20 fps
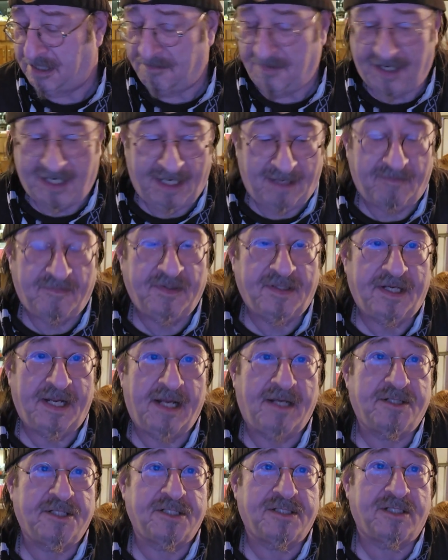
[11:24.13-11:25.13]
I might even
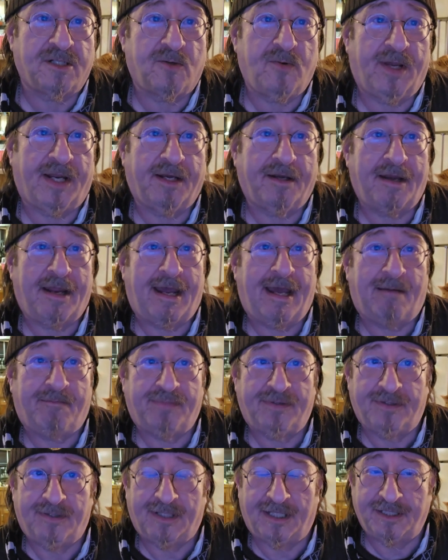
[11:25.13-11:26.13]
take just a quick
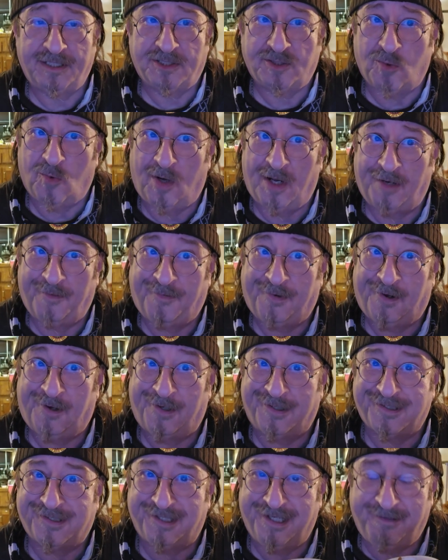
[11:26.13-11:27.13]
nap. I just don't want to
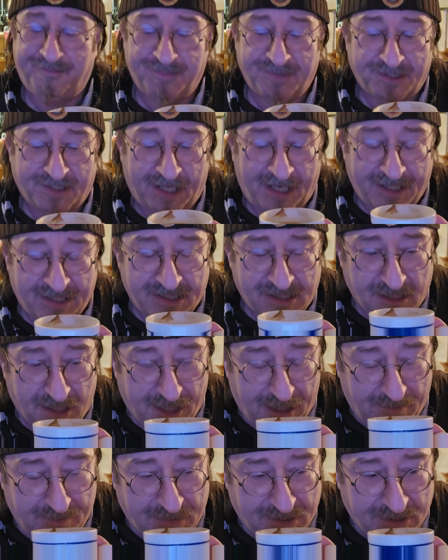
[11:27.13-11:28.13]
fall asleep and stay asleep.